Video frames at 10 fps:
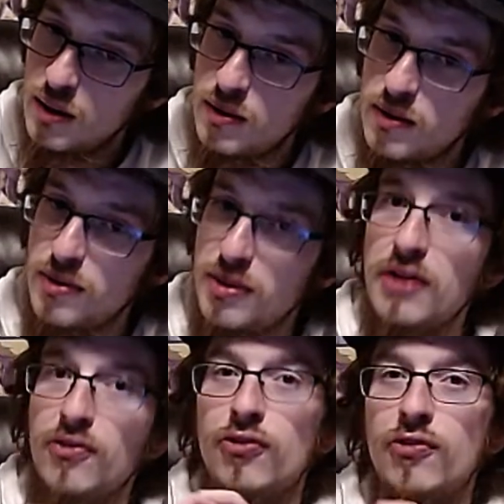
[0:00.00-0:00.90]

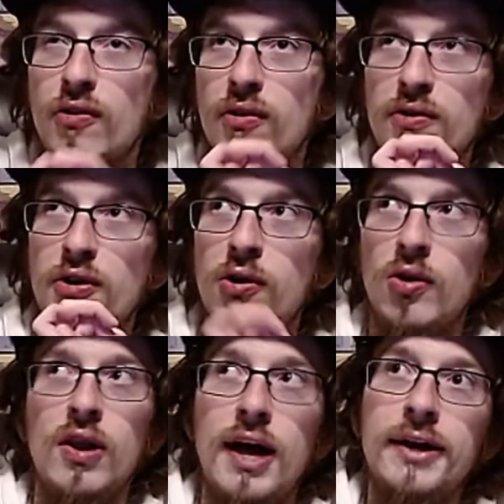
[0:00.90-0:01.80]
there are a
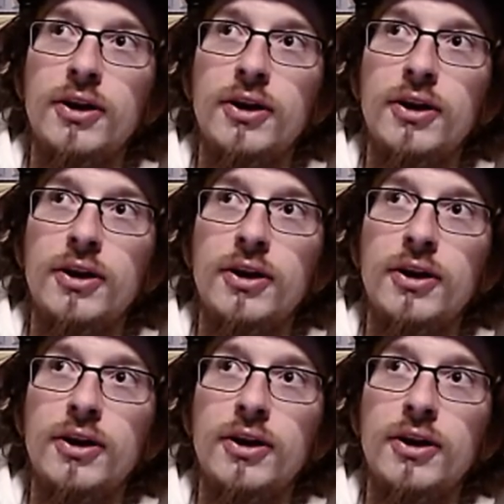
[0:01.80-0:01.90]
lot of